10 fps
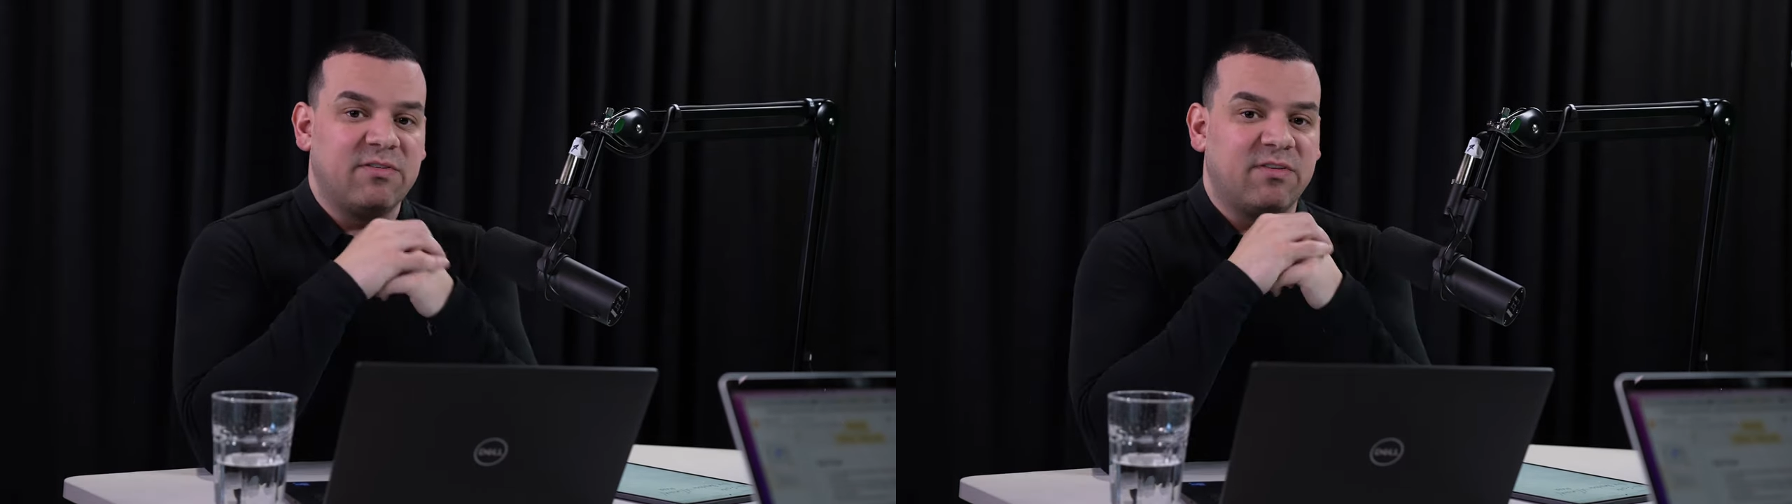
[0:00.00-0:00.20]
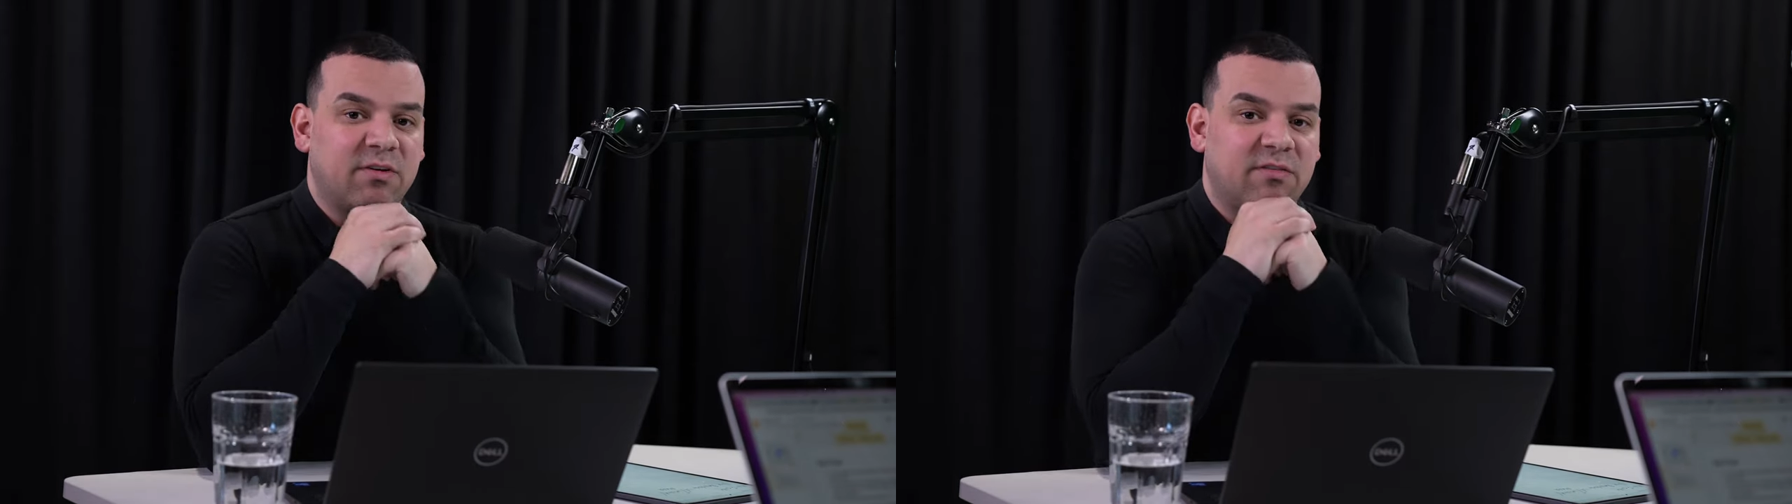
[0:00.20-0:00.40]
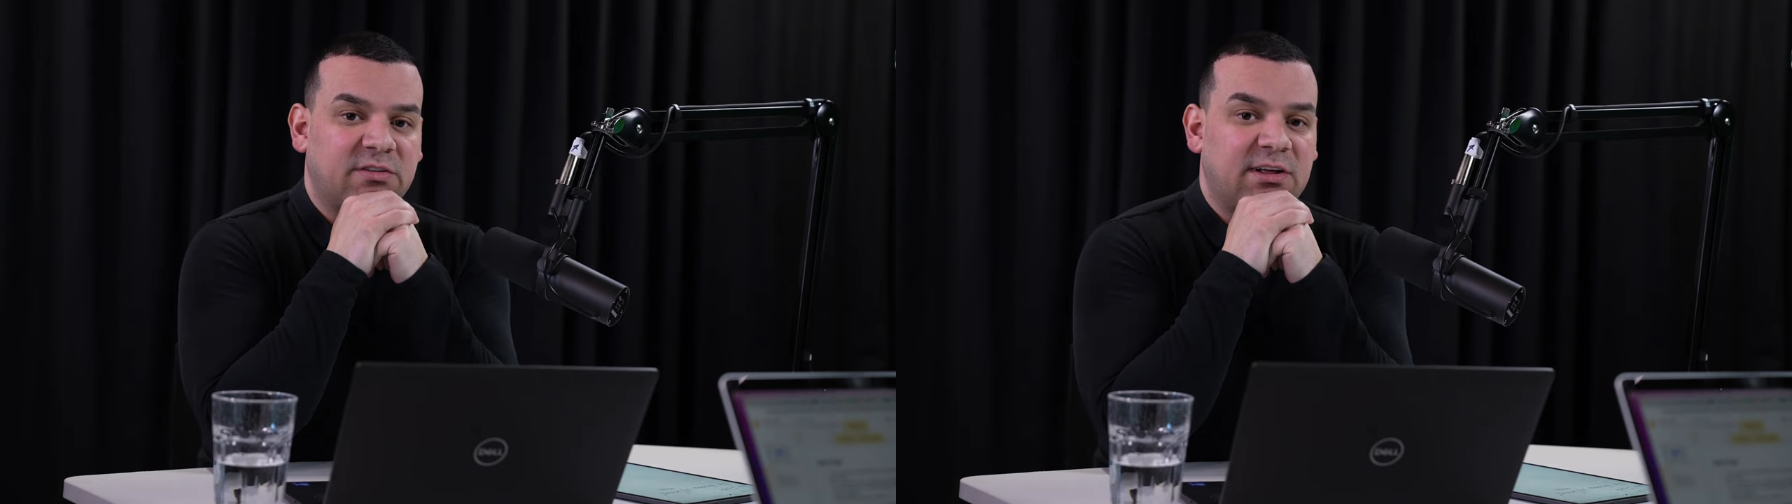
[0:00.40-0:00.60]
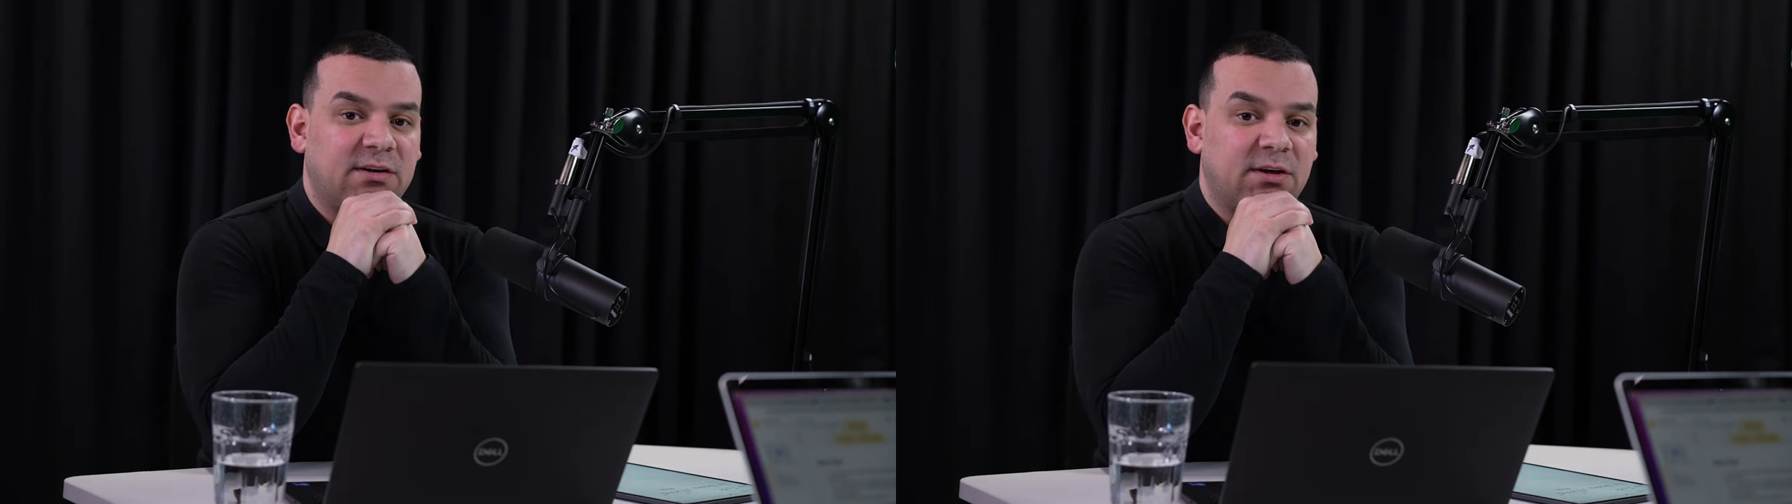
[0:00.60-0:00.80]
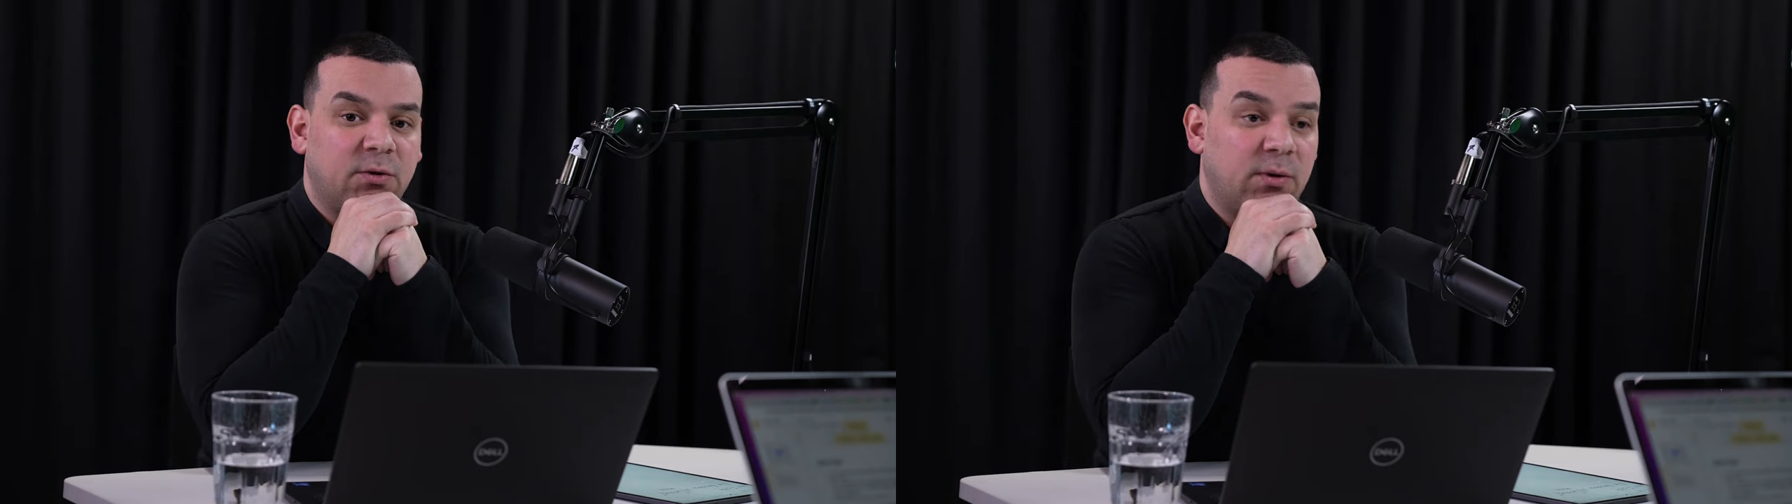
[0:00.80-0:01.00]
incidents, and
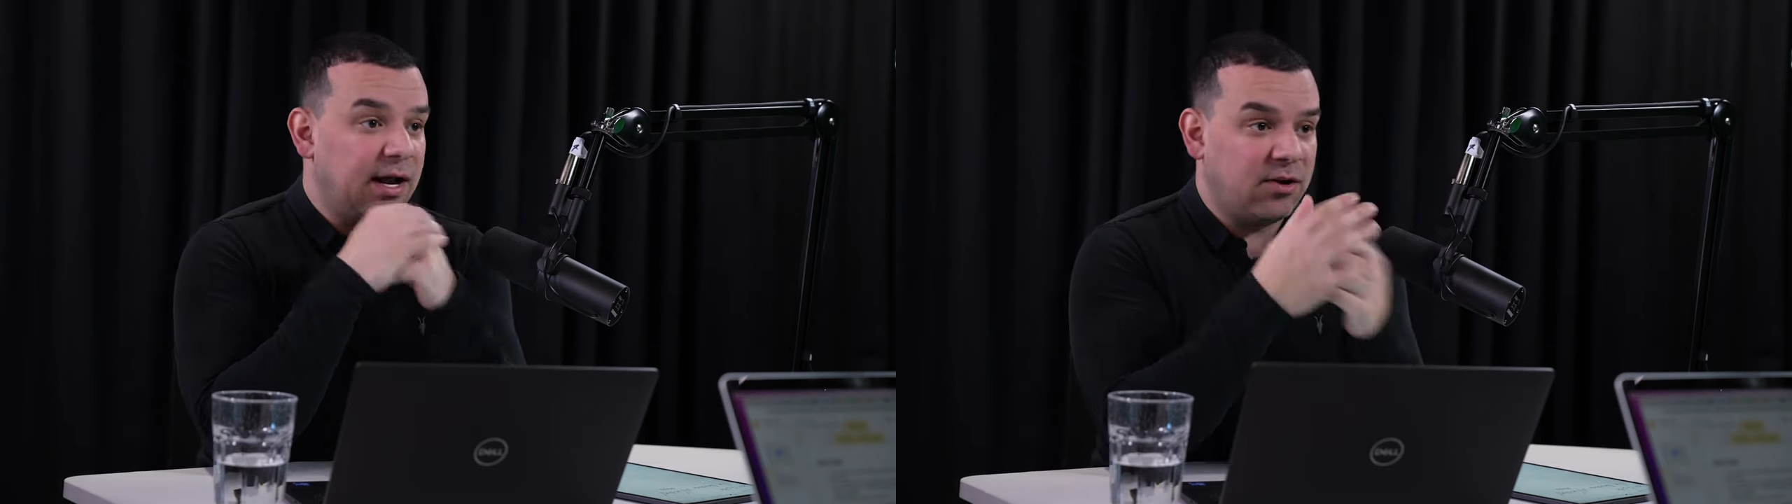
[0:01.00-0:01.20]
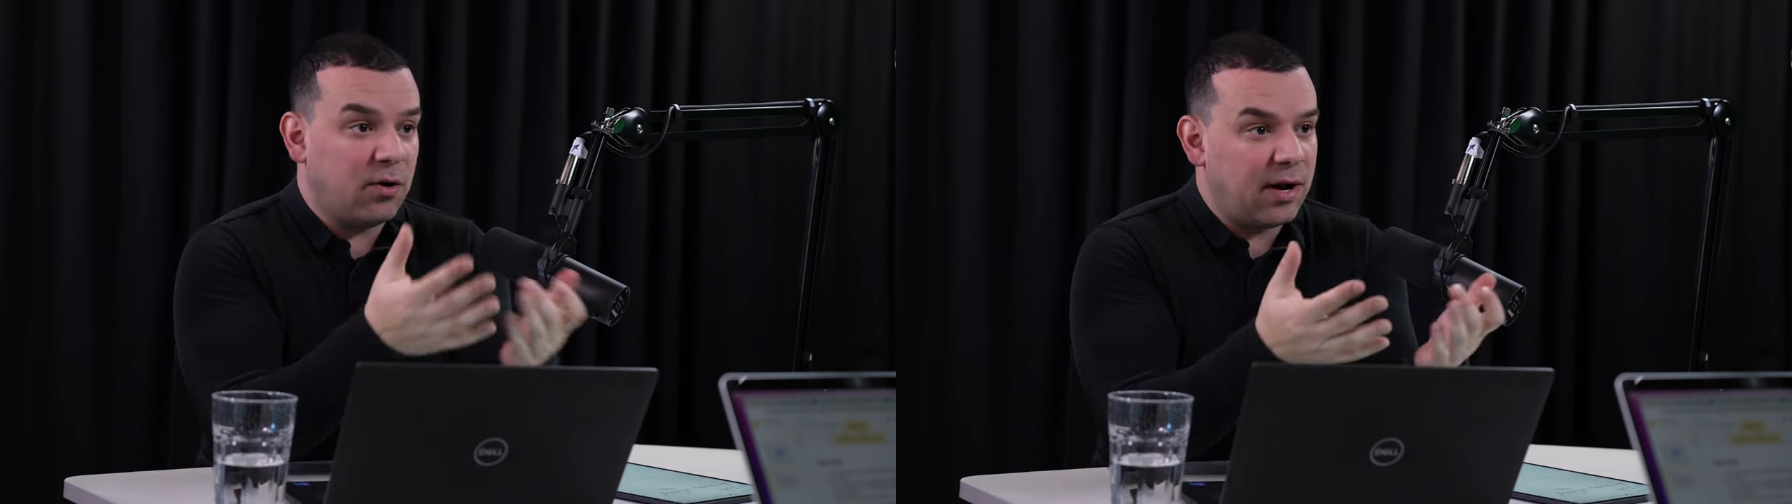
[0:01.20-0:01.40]
then well, I had no,